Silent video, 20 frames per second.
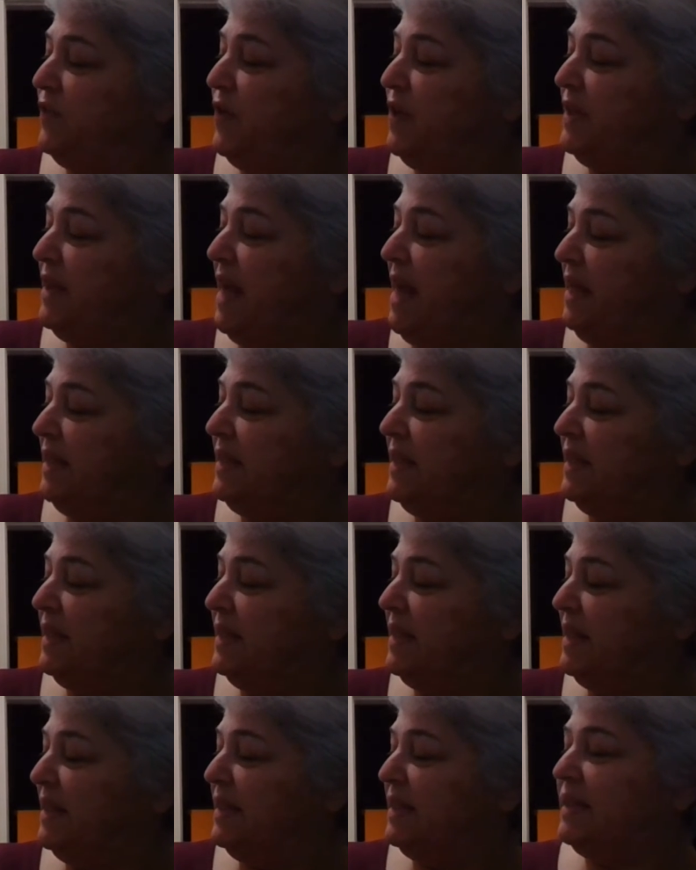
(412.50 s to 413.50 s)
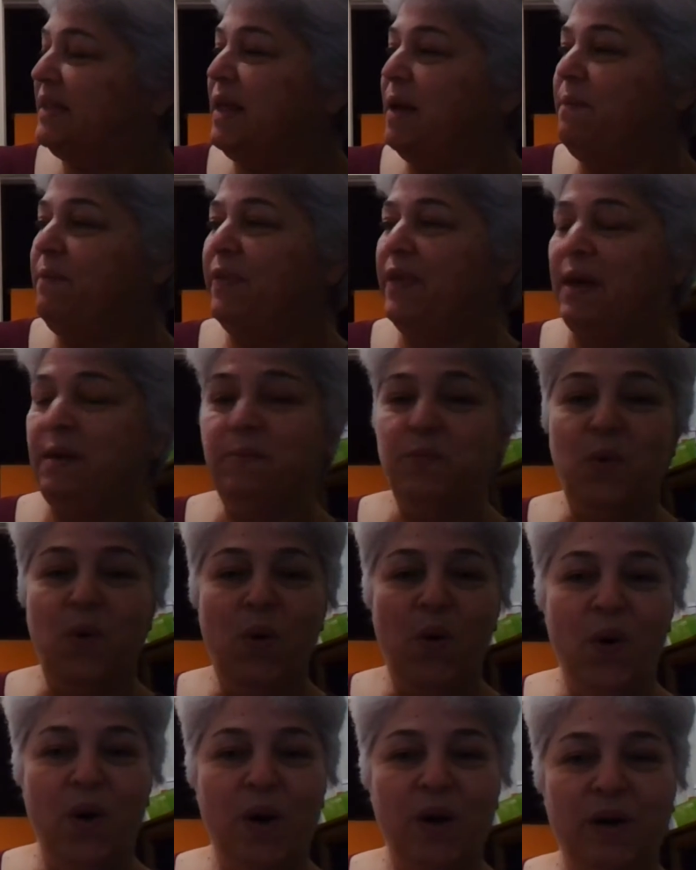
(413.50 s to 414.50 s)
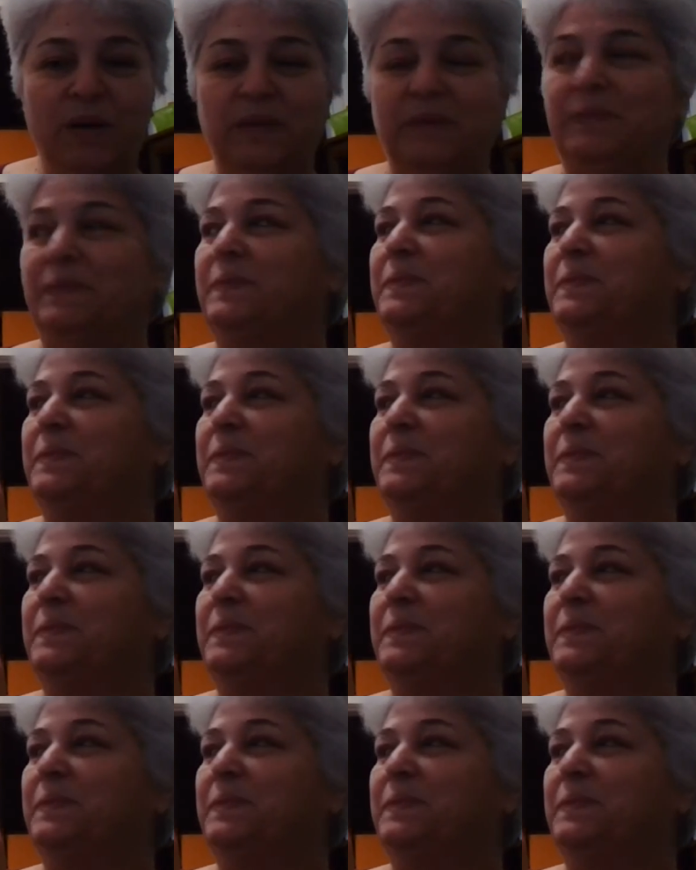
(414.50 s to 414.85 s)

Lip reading: for dances, and something more.